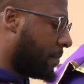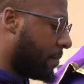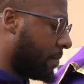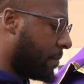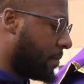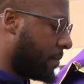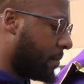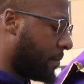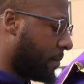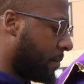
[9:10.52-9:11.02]

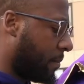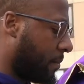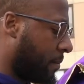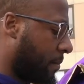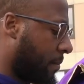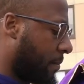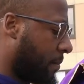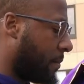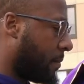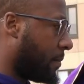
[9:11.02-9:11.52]

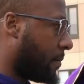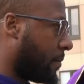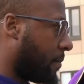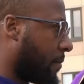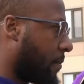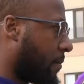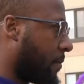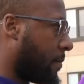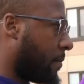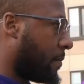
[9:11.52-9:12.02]

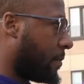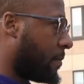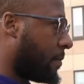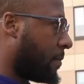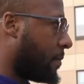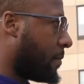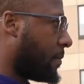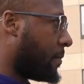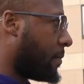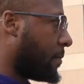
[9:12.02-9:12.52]

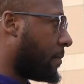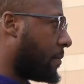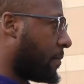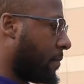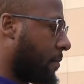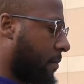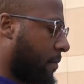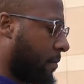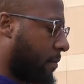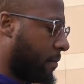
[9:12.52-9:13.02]
(silent)